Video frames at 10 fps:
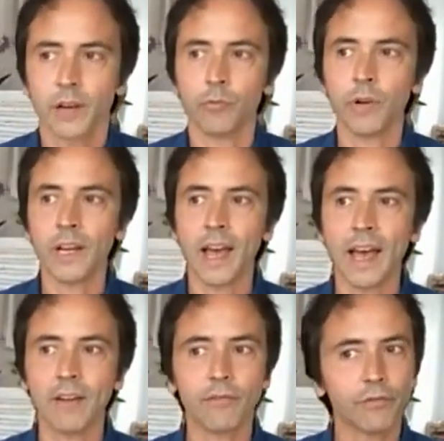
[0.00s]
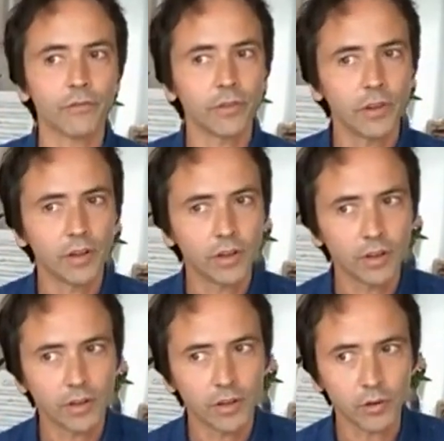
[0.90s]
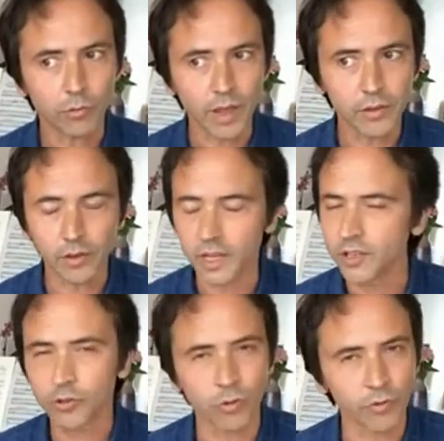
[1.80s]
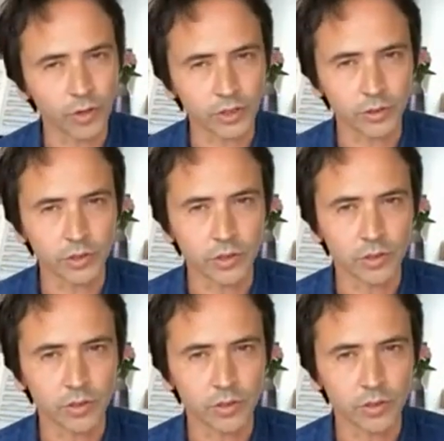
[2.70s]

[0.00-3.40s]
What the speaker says: will have a rather introverted